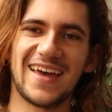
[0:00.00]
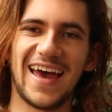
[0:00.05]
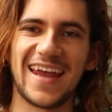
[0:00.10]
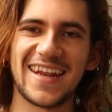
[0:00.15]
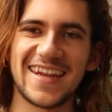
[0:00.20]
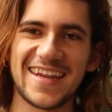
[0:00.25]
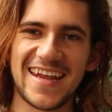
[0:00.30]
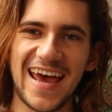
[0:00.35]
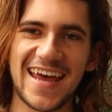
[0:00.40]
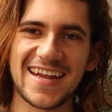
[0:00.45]

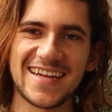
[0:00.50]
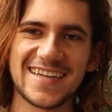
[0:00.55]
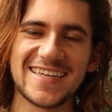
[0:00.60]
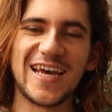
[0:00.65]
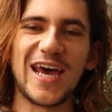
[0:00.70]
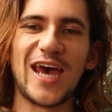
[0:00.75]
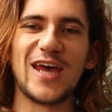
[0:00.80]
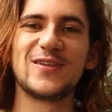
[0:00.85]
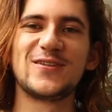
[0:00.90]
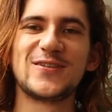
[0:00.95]
And then,
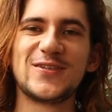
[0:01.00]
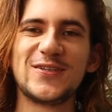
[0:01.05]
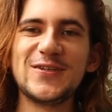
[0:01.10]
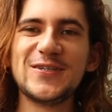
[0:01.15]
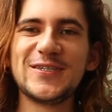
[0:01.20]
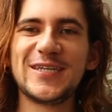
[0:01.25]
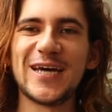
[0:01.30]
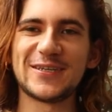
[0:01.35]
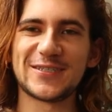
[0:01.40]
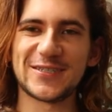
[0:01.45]
in
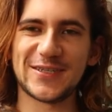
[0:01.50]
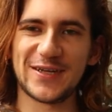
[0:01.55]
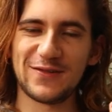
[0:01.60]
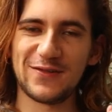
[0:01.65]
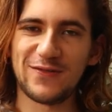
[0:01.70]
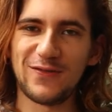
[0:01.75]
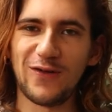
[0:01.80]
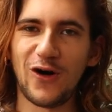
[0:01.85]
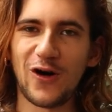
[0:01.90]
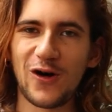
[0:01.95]

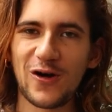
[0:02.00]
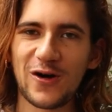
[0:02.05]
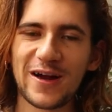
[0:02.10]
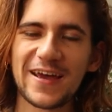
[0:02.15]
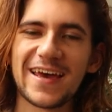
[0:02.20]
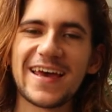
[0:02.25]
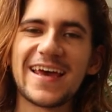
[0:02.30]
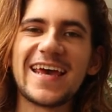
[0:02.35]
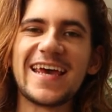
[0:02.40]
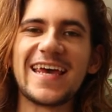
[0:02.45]
2004,
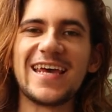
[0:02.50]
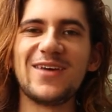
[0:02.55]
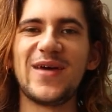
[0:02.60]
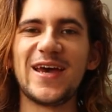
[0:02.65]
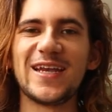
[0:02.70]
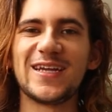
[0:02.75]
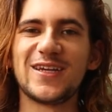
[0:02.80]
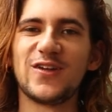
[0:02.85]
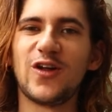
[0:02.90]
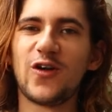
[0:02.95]
he
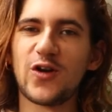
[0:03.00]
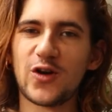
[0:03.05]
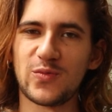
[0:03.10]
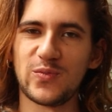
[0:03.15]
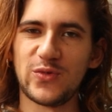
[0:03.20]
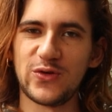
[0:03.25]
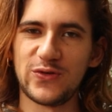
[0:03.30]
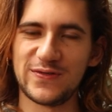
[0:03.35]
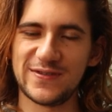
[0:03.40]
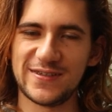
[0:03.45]
made another
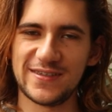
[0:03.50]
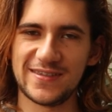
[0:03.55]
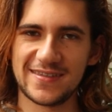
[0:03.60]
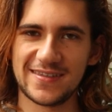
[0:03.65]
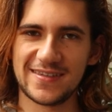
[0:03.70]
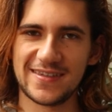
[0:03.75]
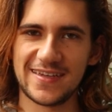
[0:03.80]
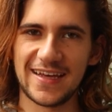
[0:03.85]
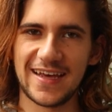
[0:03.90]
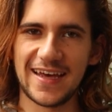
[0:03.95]
movie.
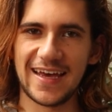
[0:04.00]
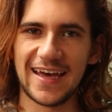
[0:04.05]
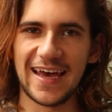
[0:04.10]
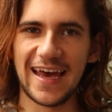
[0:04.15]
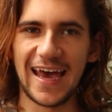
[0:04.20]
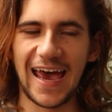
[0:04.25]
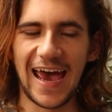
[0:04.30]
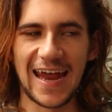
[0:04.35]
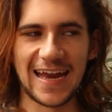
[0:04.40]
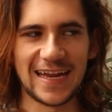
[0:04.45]

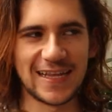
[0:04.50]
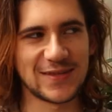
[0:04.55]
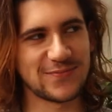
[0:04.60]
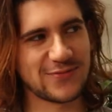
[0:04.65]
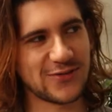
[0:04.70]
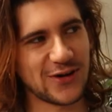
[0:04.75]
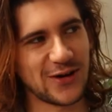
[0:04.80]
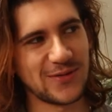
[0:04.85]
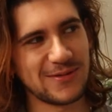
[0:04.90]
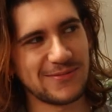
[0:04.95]
And it's
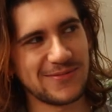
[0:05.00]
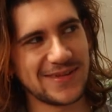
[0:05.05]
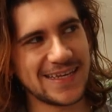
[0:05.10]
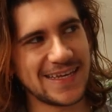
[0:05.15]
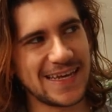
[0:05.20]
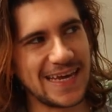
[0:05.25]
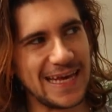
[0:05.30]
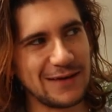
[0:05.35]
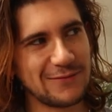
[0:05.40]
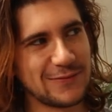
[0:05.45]
probably
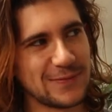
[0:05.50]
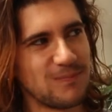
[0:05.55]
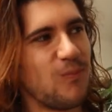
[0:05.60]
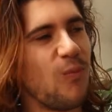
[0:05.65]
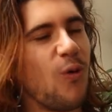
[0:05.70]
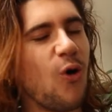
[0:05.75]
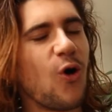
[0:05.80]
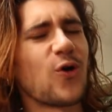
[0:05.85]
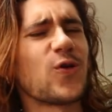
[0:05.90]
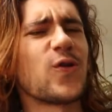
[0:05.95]
even
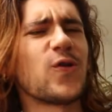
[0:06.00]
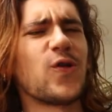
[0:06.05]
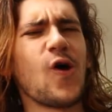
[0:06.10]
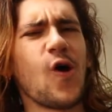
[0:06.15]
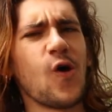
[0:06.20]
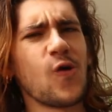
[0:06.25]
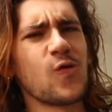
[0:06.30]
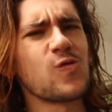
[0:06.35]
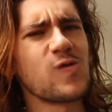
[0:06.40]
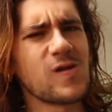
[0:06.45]
more
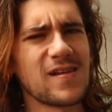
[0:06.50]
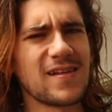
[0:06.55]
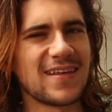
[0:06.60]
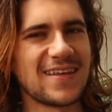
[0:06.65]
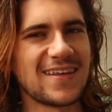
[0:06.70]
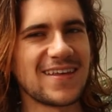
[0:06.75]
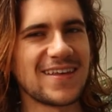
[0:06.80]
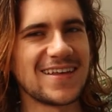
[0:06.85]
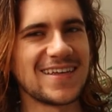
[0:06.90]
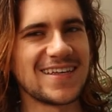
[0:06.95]

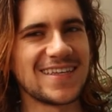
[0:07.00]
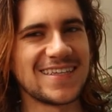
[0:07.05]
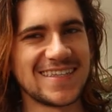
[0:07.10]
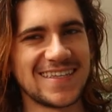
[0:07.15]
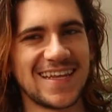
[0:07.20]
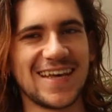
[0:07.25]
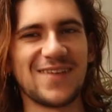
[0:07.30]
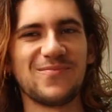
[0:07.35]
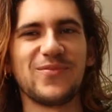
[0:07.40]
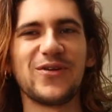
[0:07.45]
known
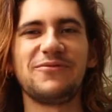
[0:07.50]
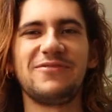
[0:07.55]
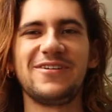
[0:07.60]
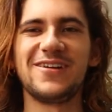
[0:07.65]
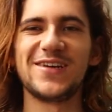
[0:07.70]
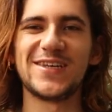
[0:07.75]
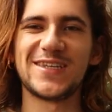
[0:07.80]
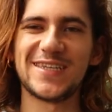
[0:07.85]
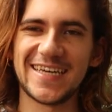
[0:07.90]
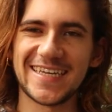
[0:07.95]
than
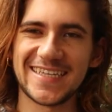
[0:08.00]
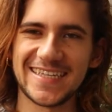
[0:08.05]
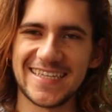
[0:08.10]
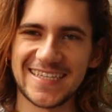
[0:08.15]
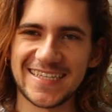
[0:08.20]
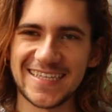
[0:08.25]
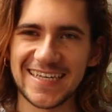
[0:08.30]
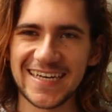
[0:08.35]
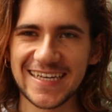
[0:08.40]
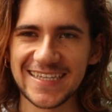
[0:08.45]
Buffalo
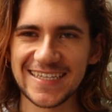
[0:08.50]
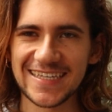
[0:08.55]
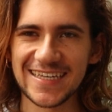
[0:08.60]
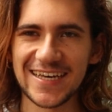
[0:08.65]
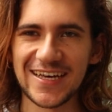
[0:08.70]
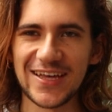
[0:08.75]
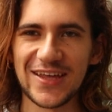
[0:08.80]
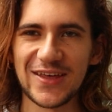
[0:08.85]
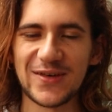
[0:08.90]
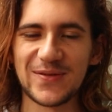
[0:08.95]
66,
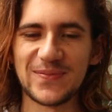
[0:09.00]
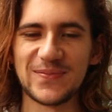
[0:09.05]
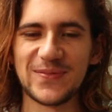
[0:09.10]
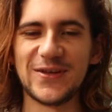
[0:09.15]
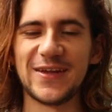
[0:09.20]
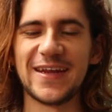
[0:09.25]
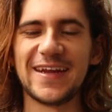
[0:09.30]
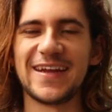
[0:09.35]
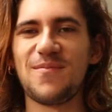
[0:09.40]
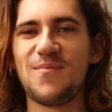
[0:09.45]

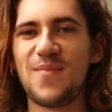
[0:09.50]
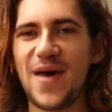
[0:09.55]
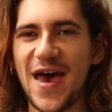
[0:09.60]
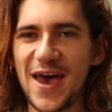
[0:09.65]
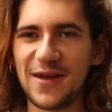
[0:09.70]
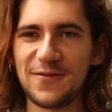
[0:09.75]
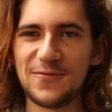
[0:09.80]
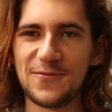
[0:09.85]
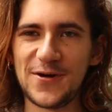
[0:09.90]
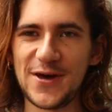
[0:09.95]
but in a
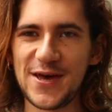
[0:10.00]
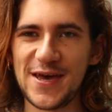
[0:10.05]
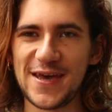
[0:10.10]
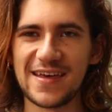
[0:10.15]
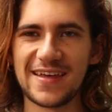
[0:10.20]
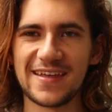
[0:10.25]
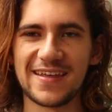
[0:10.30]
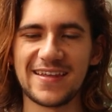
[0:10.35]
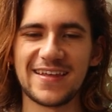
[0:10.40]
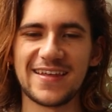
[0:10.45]
bad way.
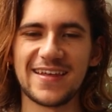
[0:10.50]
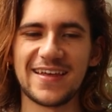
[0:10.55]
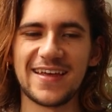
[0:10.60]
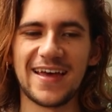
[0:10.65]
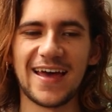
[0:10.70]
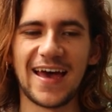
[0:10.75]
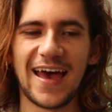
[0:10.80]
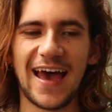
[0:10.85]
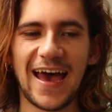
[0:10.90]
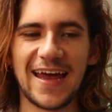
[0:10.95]

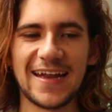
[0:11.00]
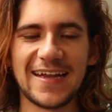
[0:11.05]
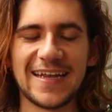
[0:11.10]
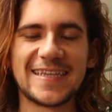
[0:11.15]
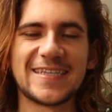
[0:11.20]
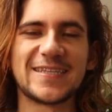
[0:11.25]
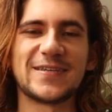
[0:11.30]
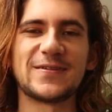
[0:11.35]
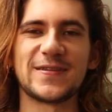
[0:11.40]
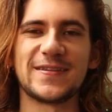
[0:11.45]
And
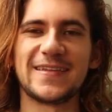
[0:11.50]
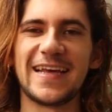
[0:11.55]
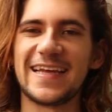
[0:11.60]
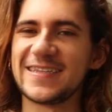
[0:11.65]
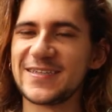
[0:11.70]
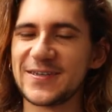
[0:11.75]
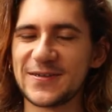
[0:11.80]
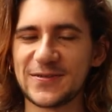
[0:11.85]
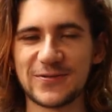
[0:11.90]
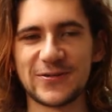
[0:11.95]
that's
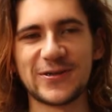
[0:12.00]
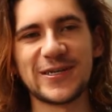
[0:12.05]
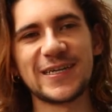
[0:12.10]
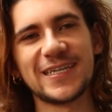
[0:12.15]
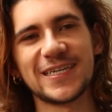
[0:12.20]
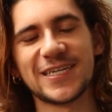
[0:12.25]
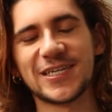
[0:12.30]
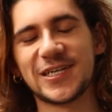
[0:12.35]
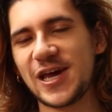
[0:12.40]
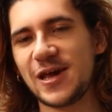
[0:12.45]
a
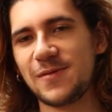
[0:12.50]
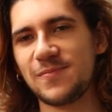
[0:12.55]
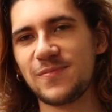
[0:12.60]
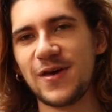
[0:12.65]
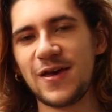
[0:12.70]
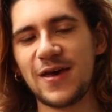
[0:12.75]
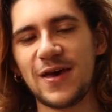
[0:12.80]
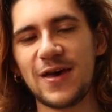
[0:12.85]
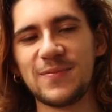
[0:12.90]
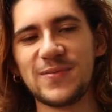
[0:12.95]
real
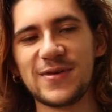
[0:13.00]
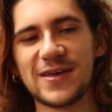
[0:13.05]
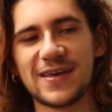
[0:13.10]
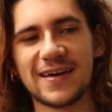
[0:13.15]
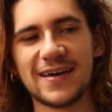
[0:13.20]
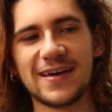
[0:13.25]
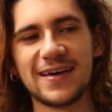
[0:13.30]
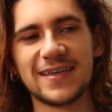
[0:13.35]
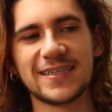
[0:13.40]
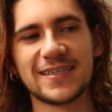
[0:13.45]
shame,
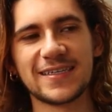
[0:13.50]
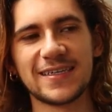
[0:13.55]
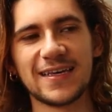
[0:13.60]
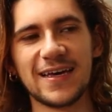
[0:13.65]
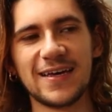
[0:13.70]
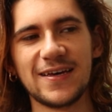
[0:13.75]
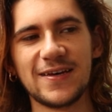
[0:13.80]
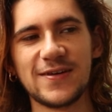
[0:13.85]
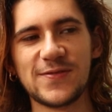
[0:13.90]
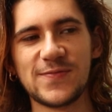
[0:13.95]
because
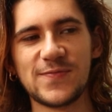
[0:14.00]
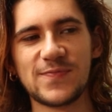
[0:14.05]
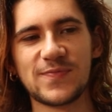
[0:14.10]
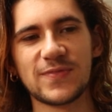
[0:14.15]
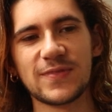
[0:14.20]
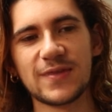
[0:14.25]
I